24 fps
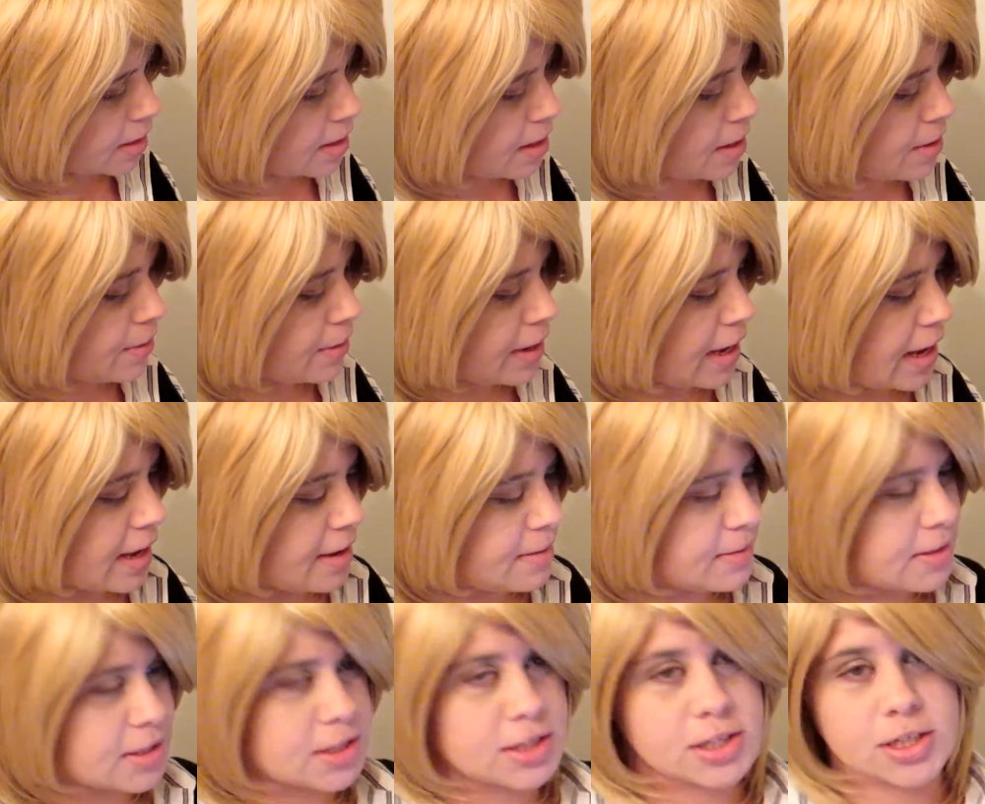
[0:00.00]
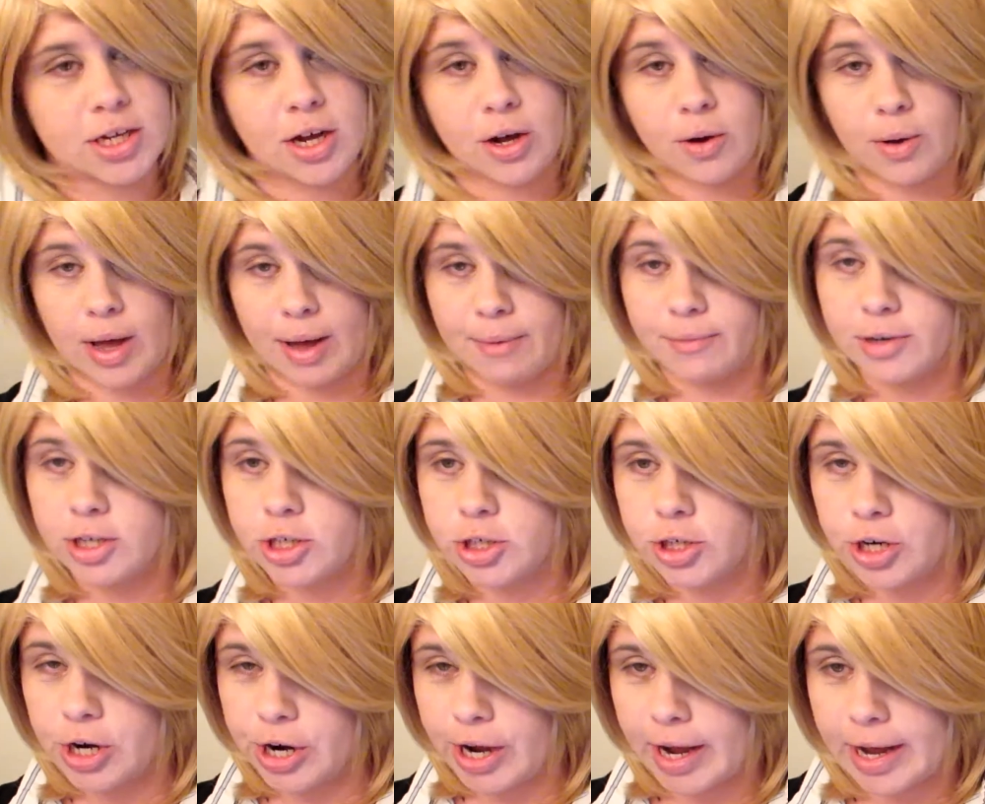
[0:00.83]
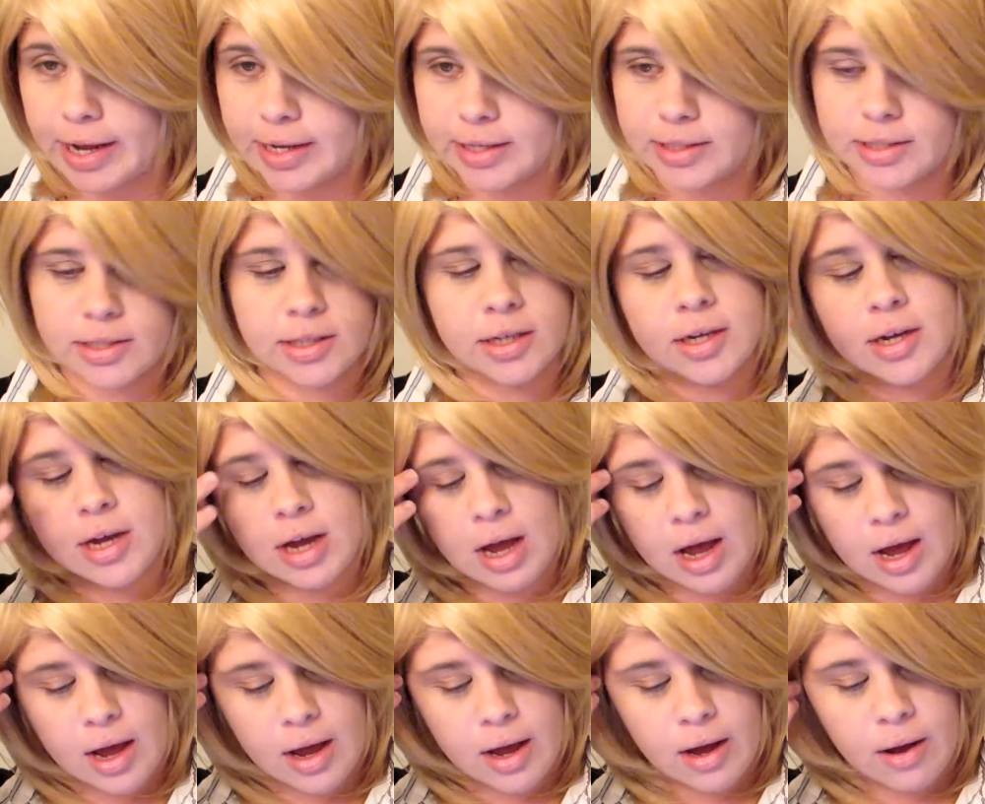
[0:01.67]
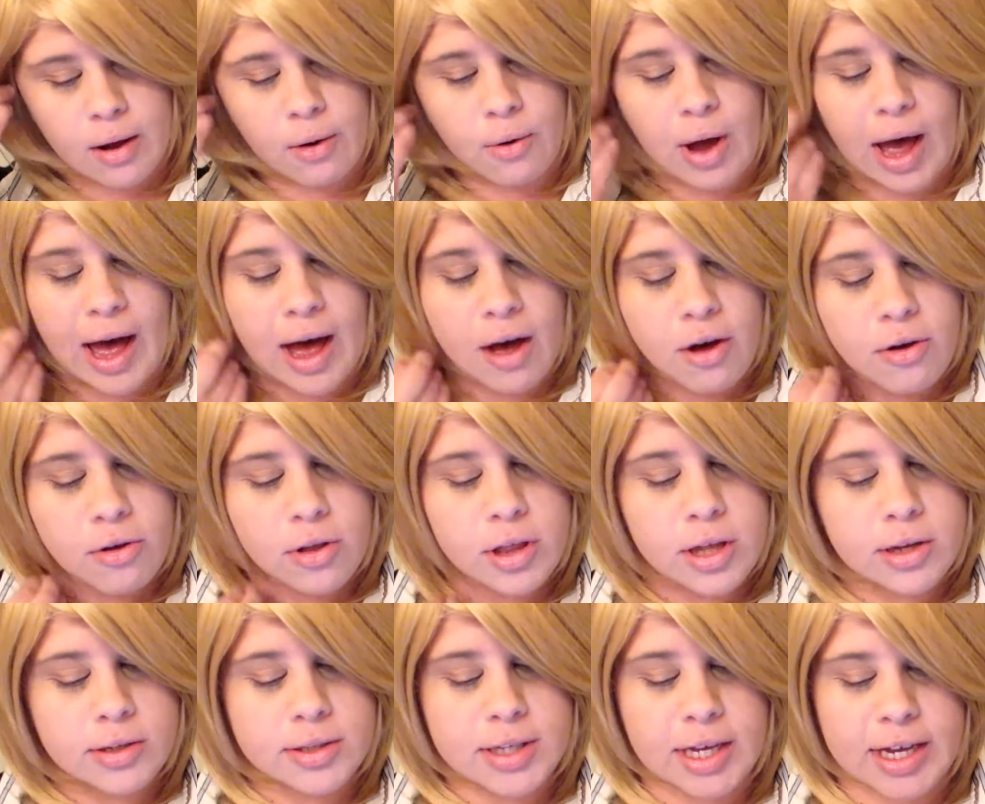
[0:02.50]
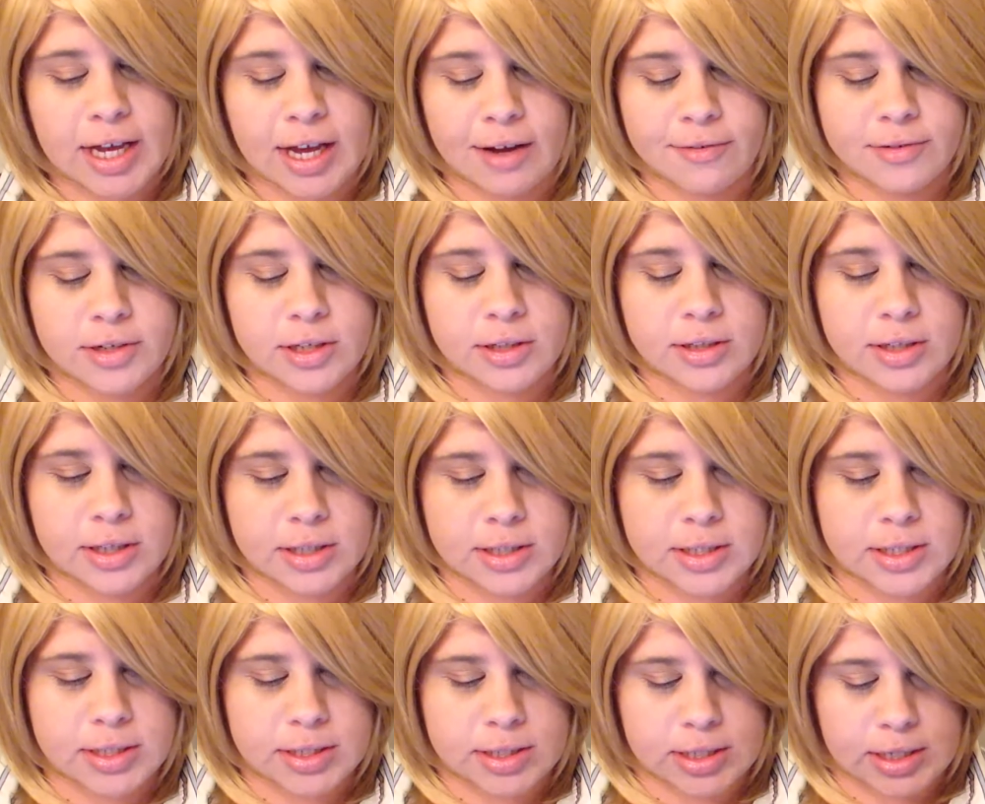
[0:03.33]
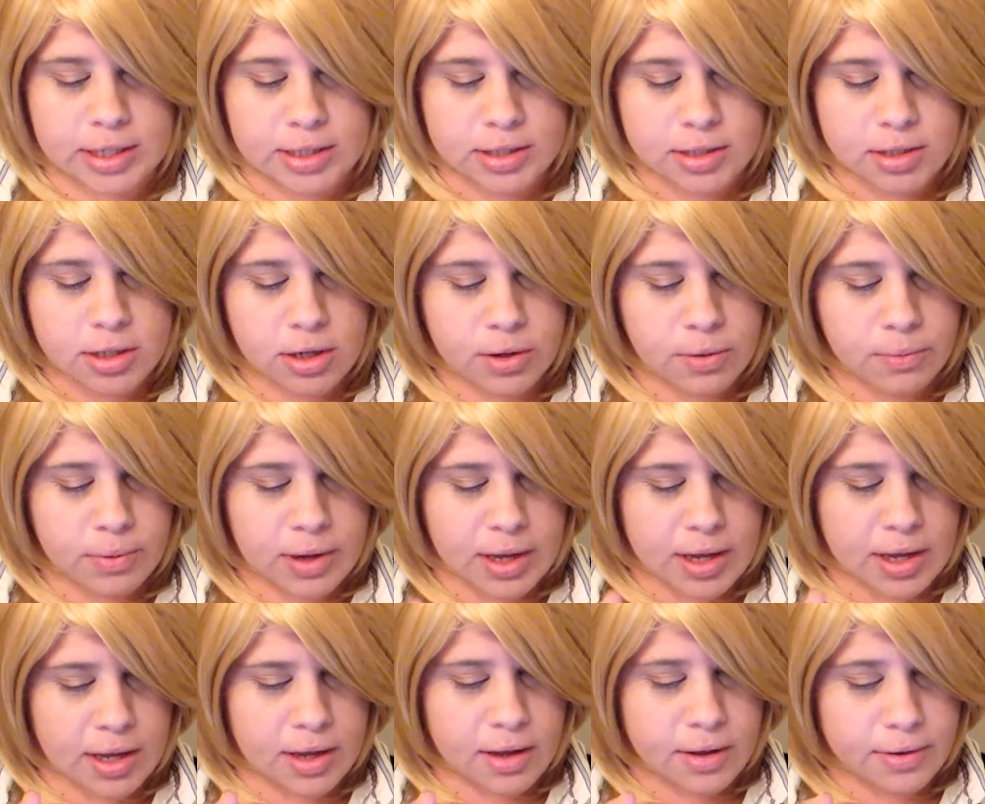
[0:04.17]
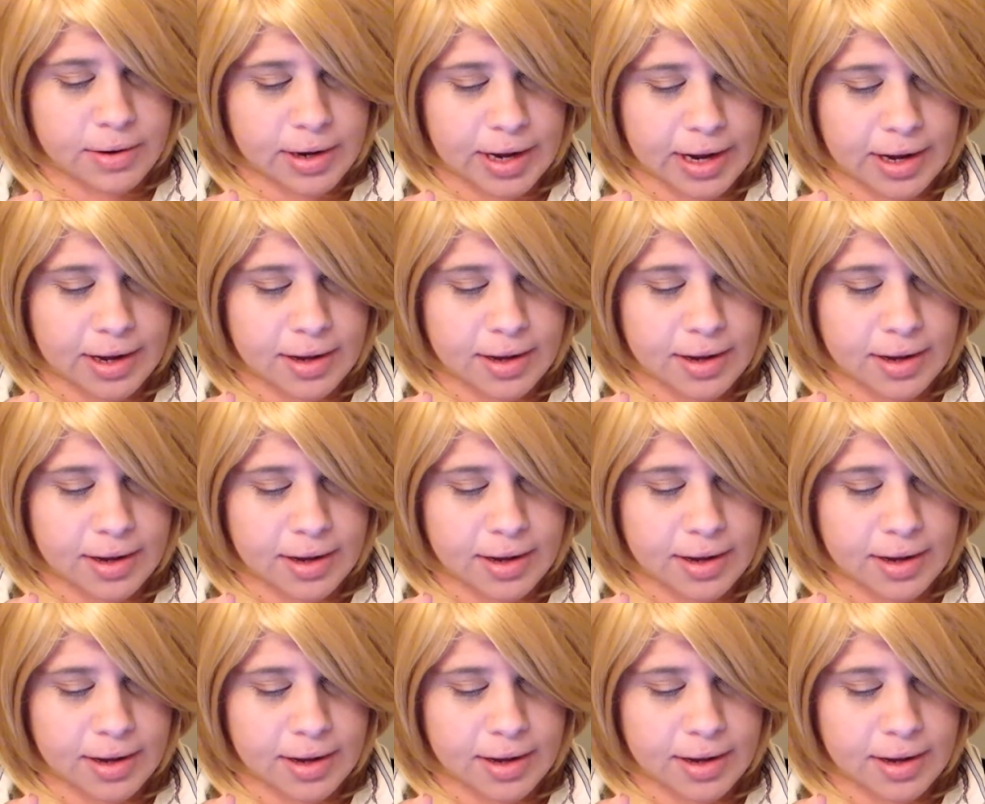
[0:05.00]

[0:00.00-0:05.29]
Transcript: Okay, so I want to show you guys how close I have to look to see. So, okay,